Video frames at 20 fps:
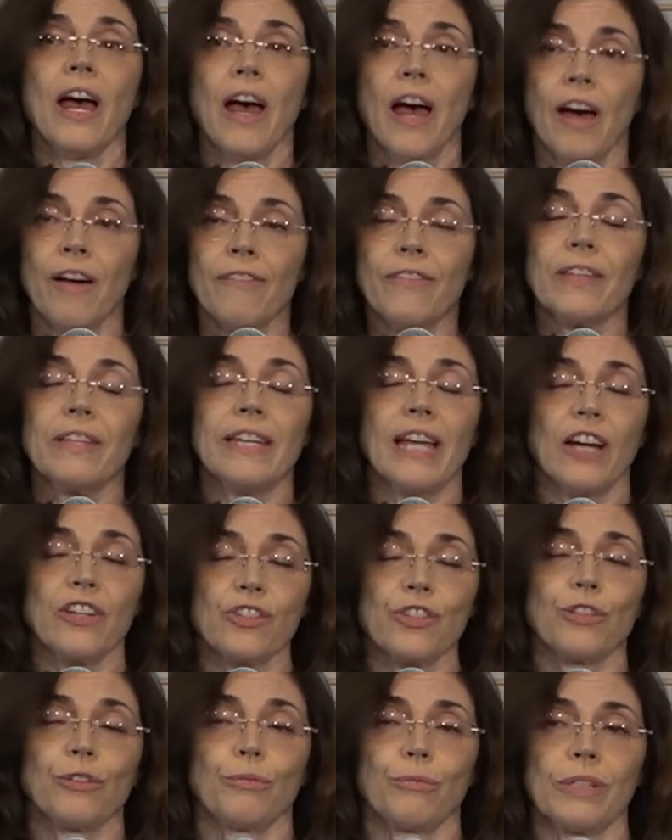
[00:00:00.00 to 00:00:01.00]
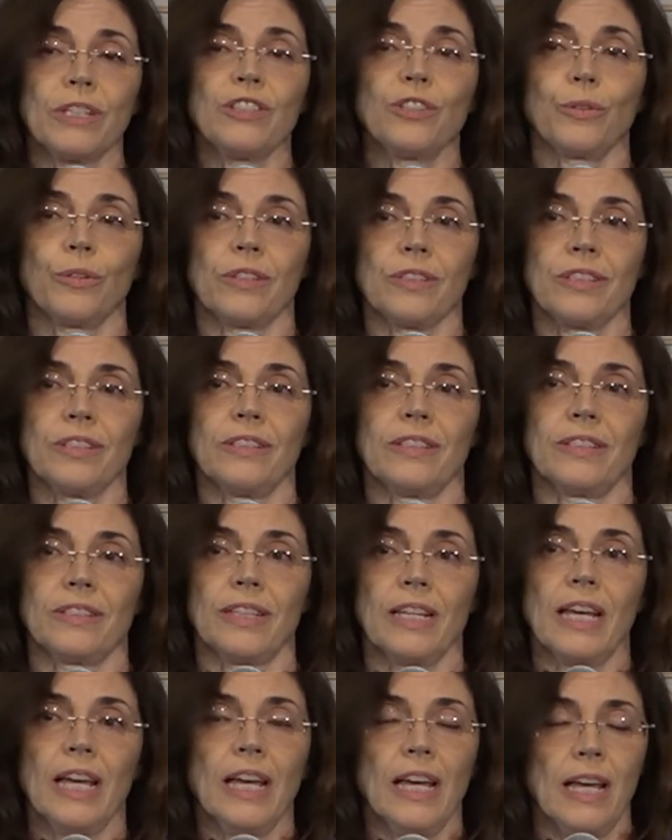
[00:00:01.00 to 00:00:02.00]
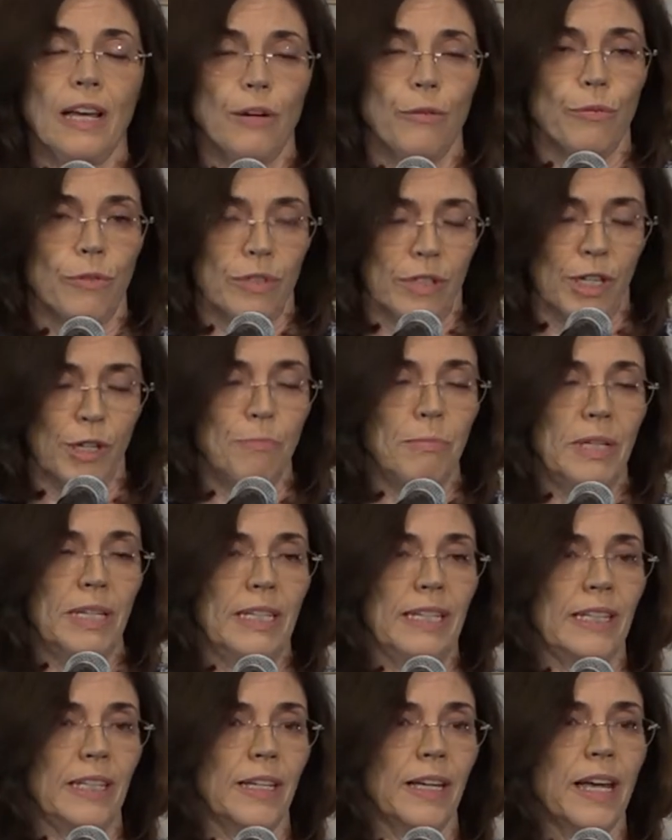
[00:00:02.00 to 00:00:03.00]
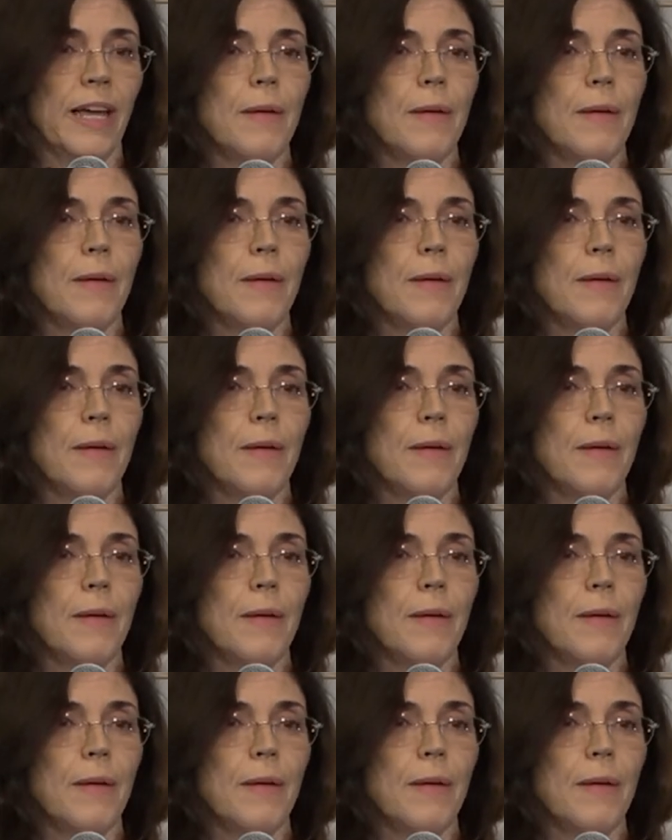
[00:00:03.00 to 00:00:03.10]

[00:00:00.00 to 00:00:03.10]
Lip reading: of the Natural Resources Committee.